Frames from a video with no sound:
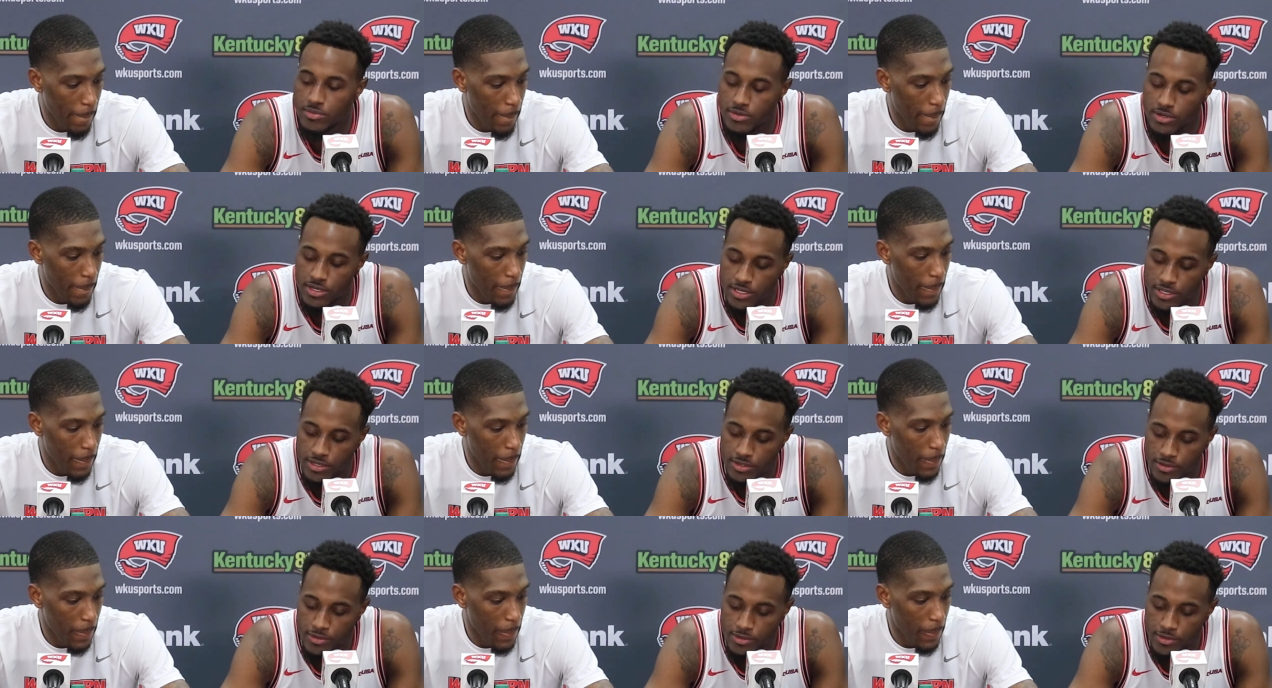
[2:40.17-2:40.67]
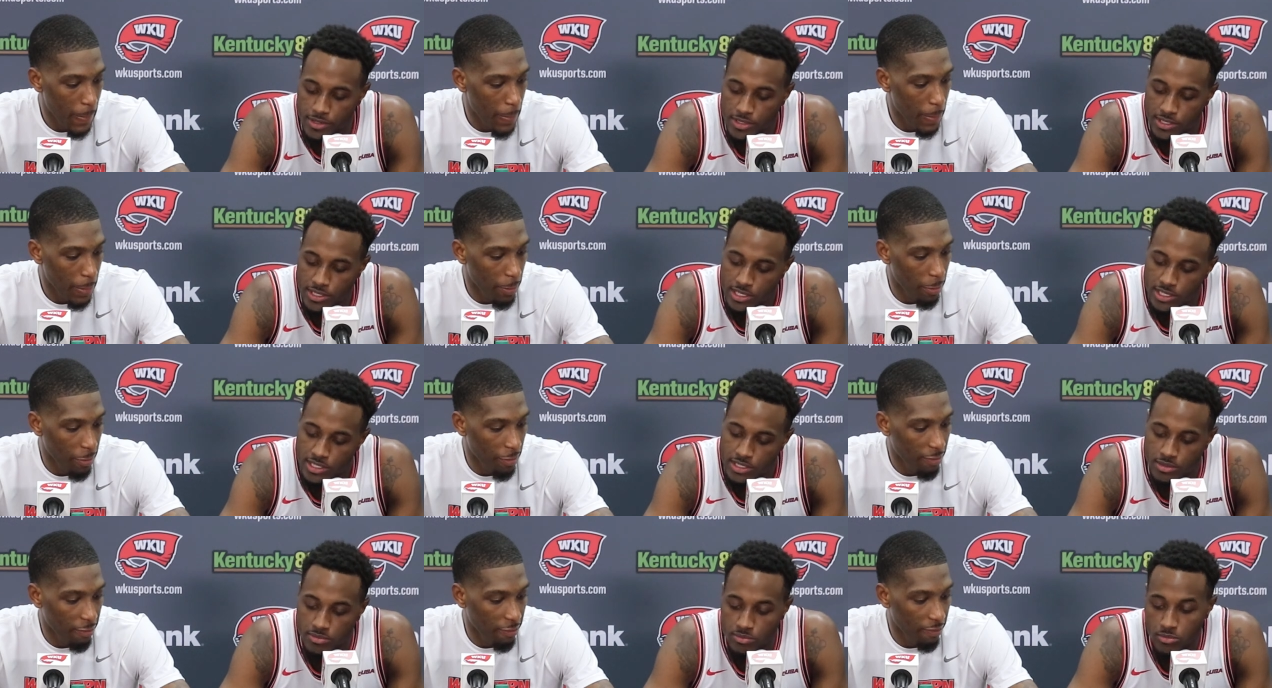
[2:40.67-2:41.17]
Speaker 1: But
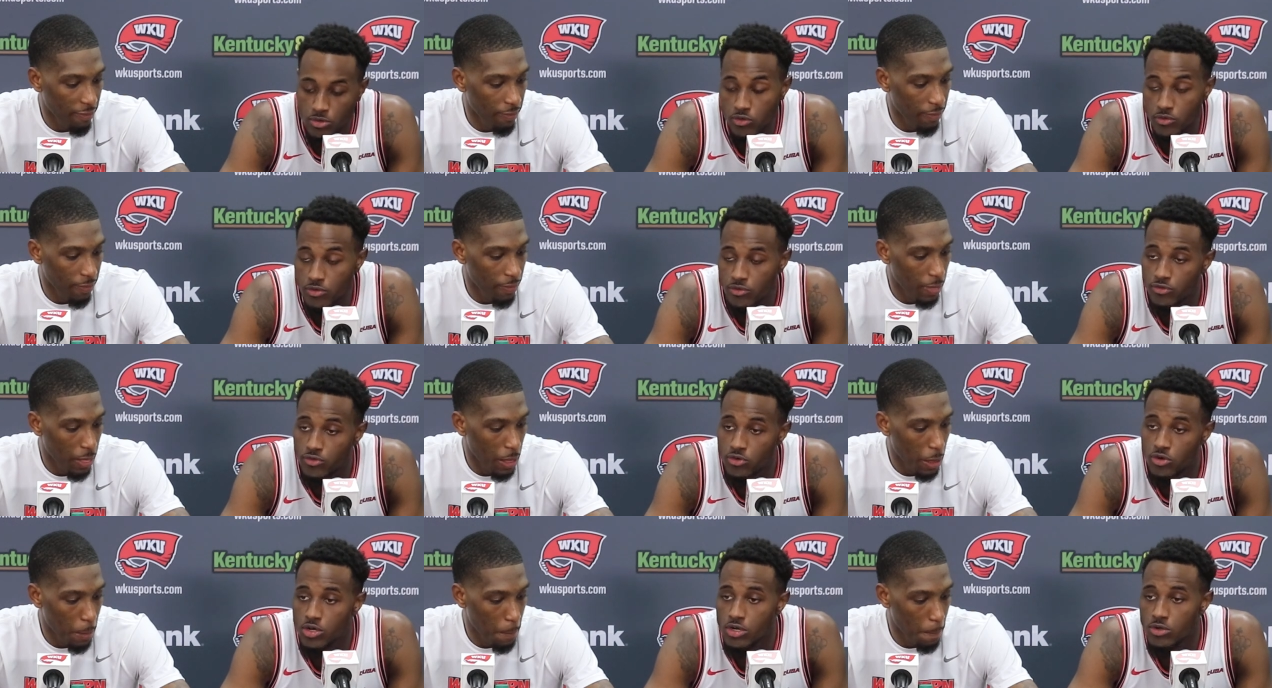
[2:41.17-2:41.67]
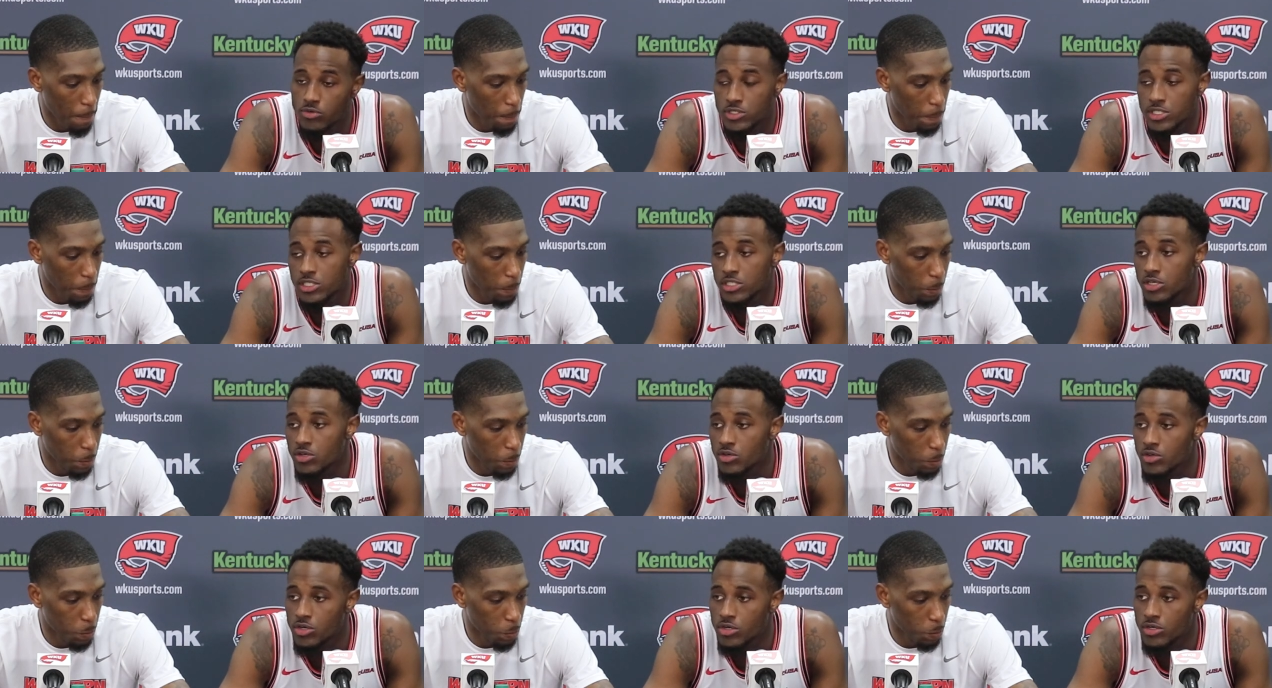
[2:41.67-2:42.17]
moving forward, we just
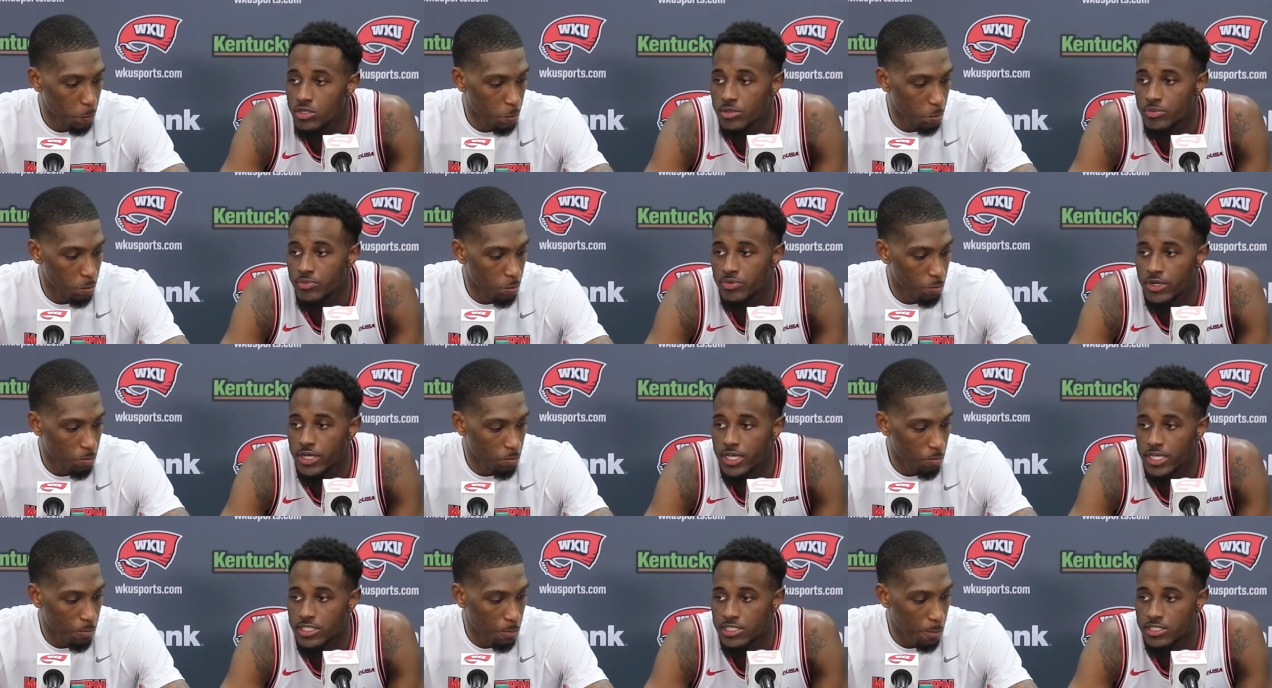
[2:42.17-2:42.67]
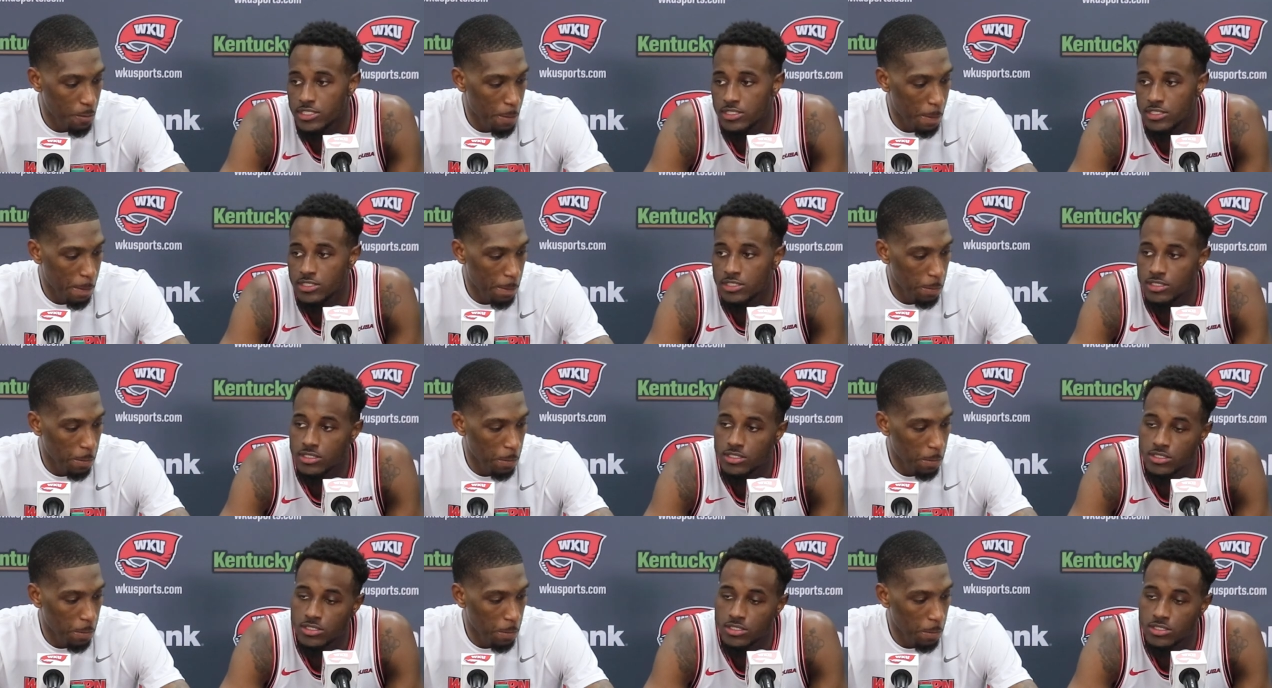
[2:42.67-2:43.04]
gonna go into practice.